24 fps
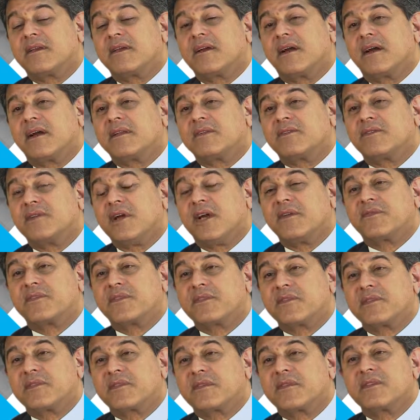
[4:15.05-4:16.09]
I derive
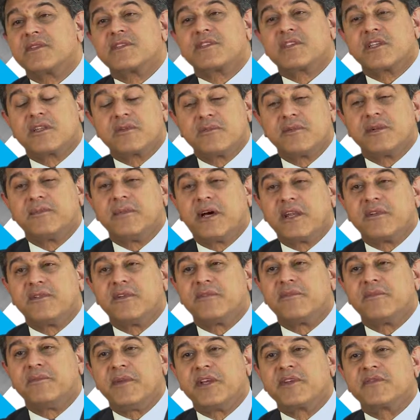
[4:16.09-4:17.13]
considerable amount of
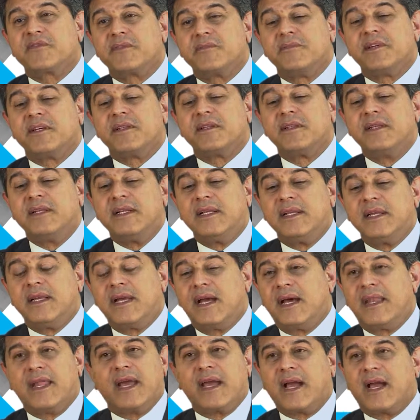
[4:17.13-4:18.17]
information from it,
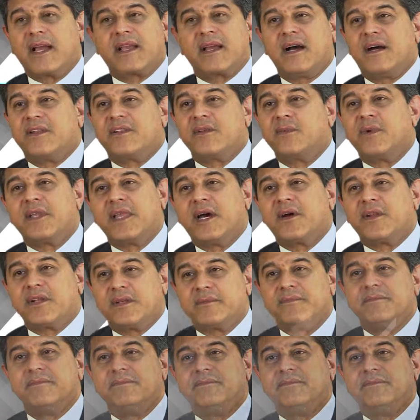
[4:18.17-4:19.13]
and I can't do without it.